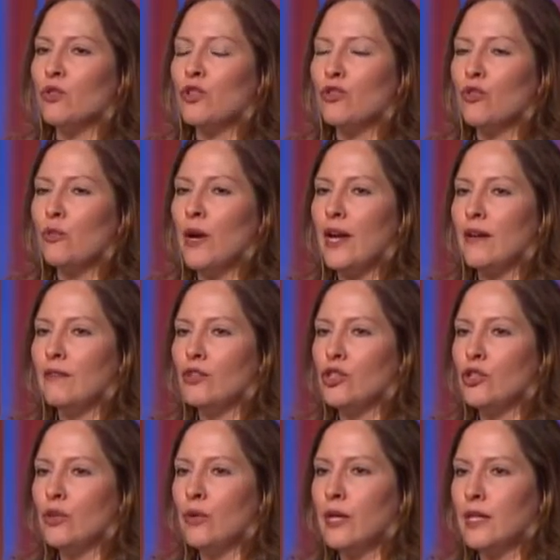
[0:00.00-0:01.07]
school way of
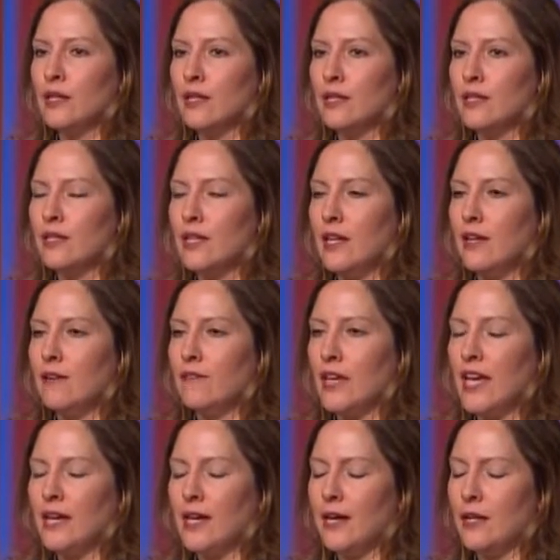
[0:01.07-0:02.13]
doing this,
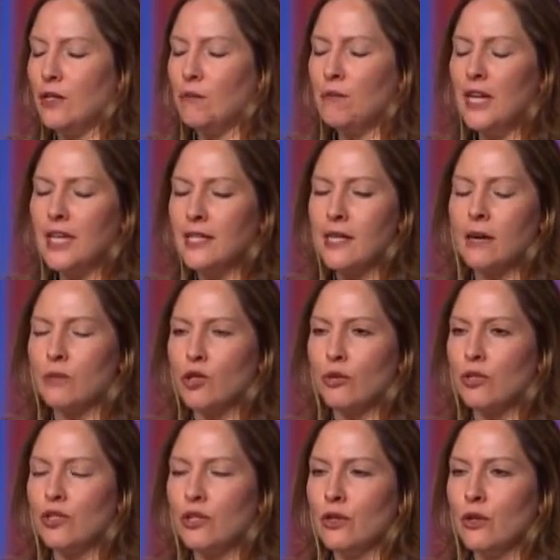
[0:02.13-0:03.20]
and many times you'll
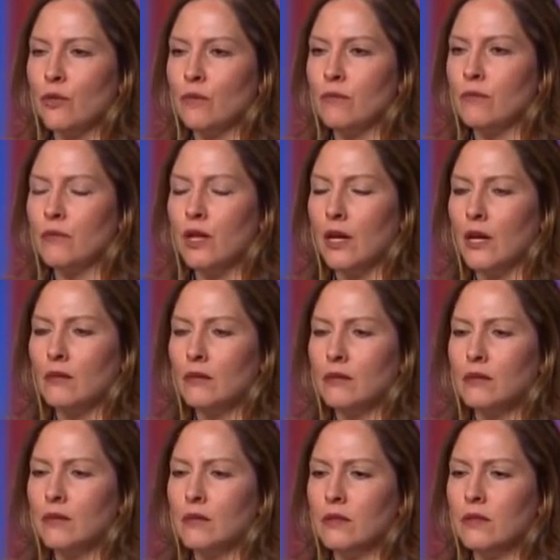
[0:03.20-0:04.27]
still
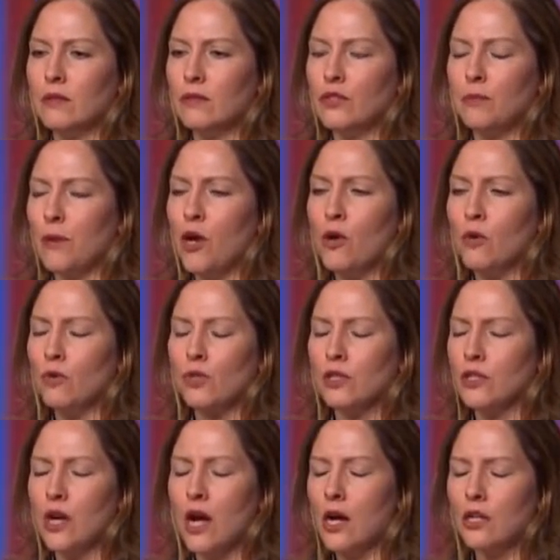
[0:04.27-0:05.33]
depose a
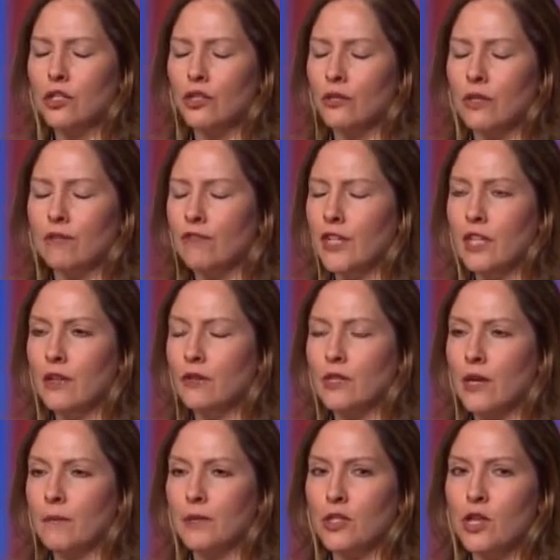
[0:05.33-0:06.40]
doctor and
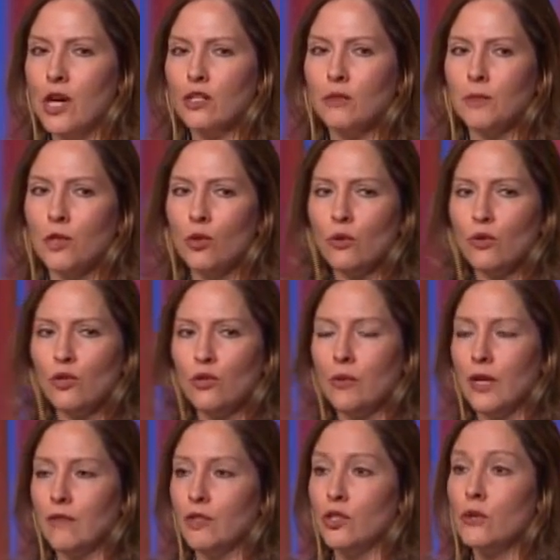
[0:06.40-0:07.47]
videotape the doctor, but the old school
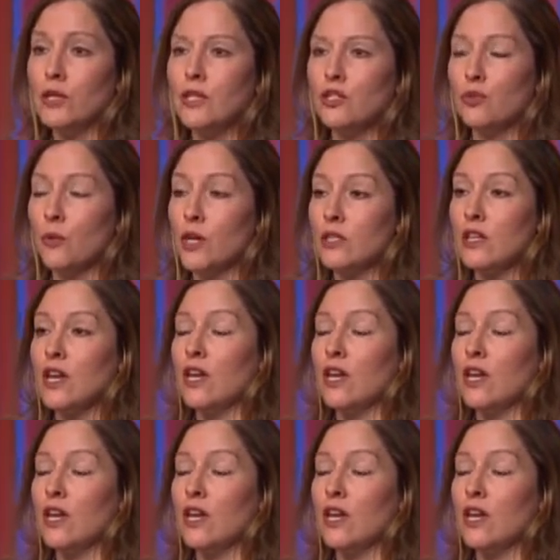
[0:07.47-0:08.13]
way of doing this was